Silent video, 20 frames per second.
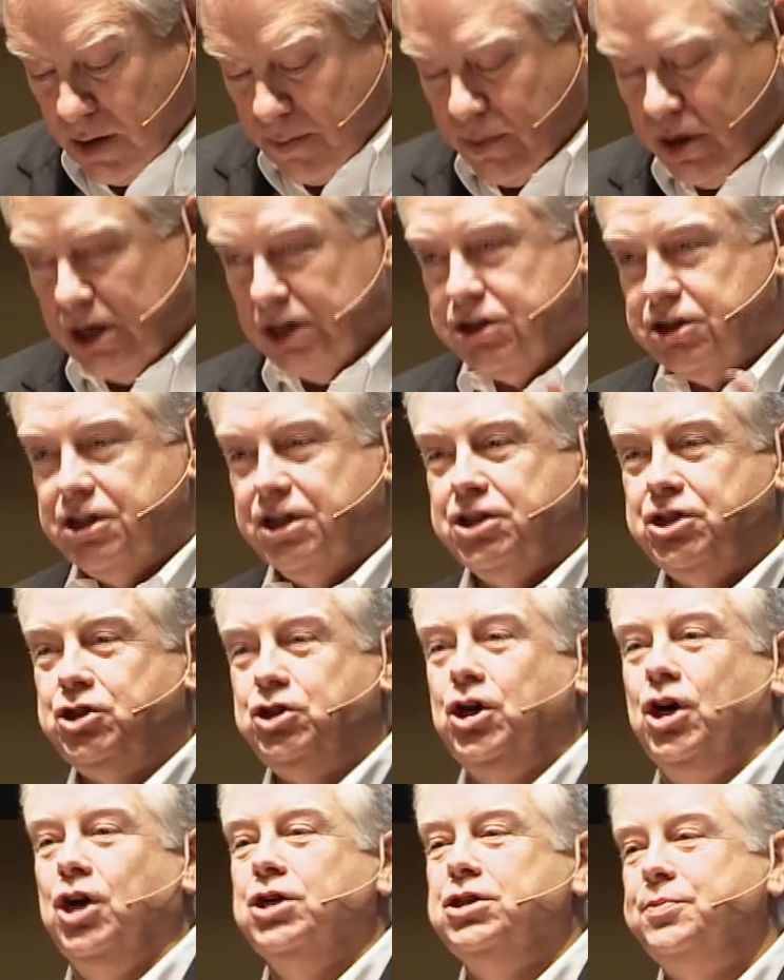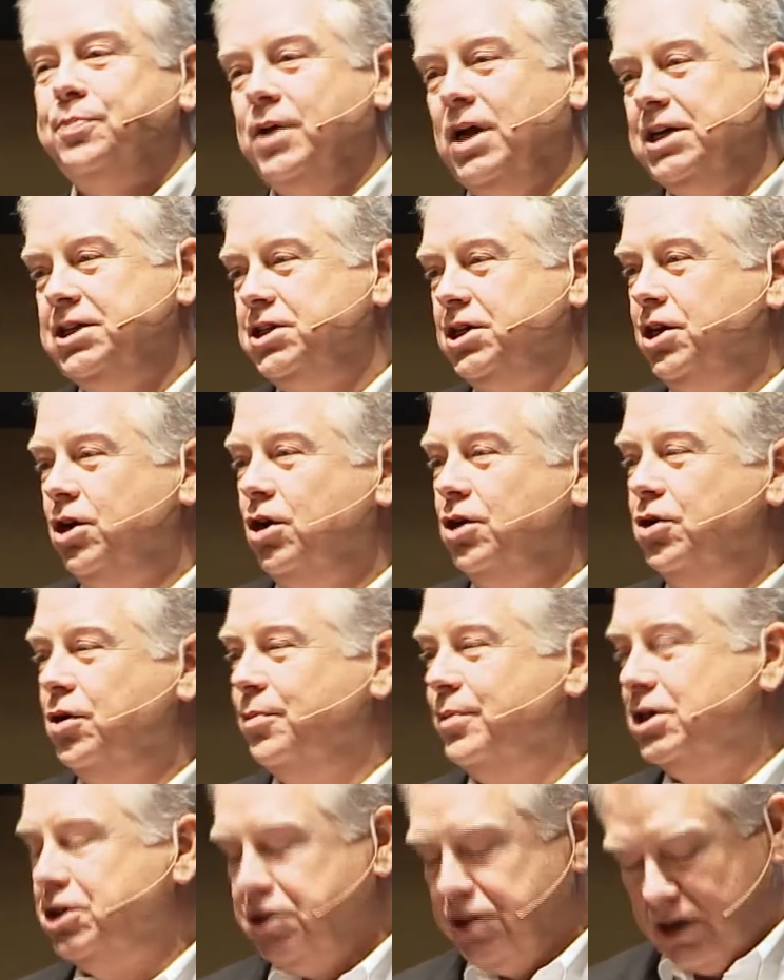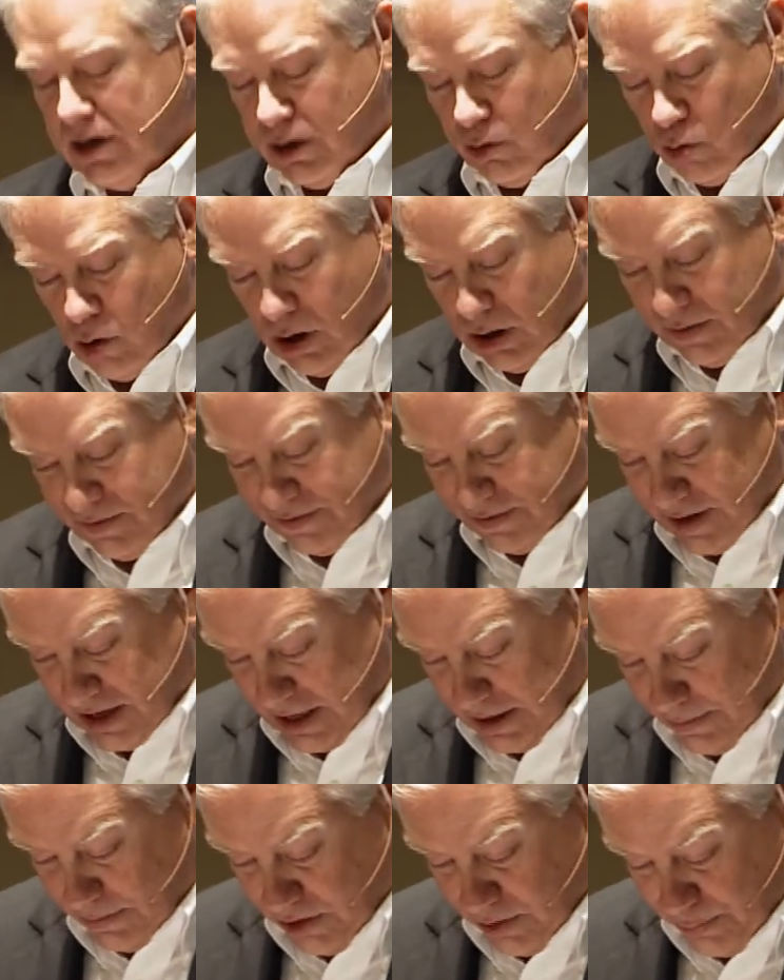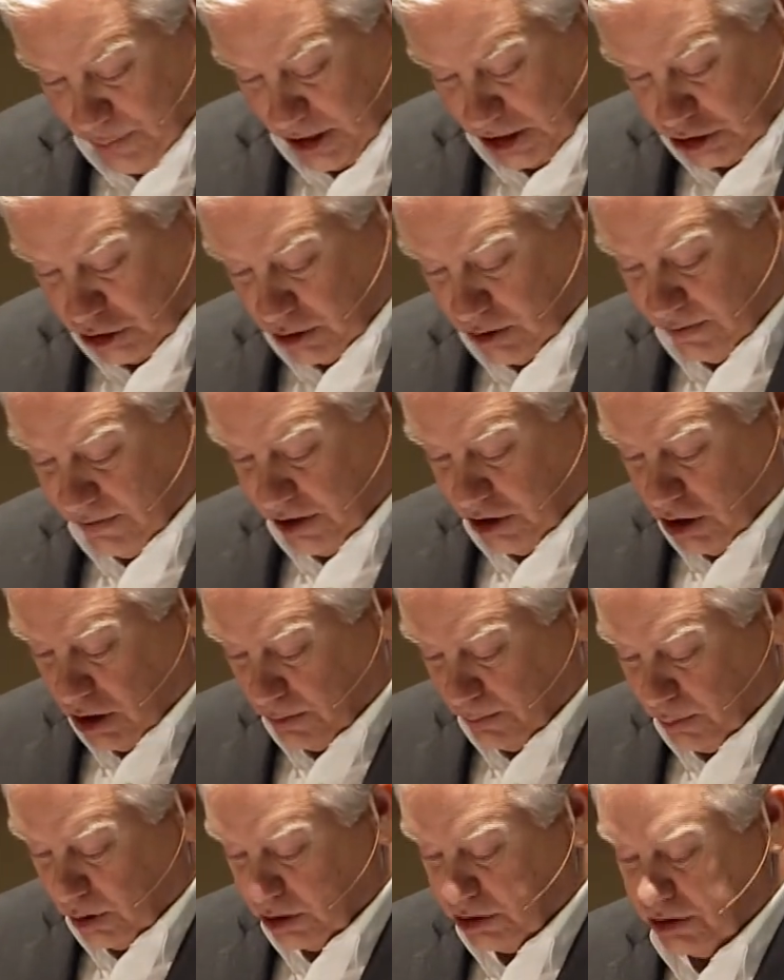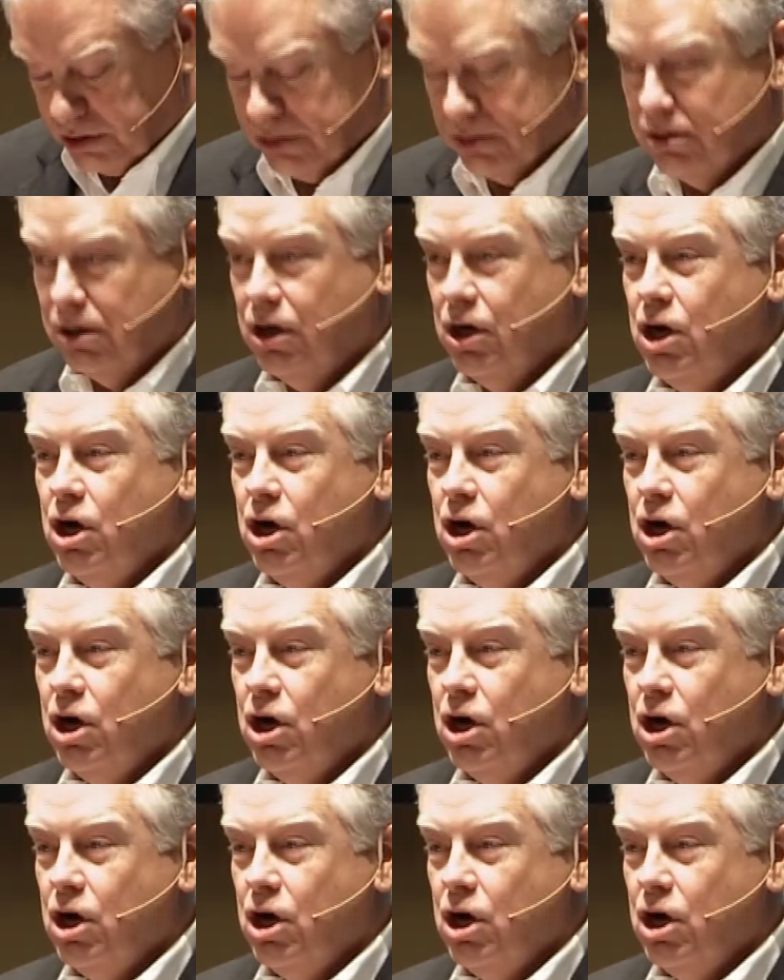But it's this church placing on your missionary wall of fame the picture of a young person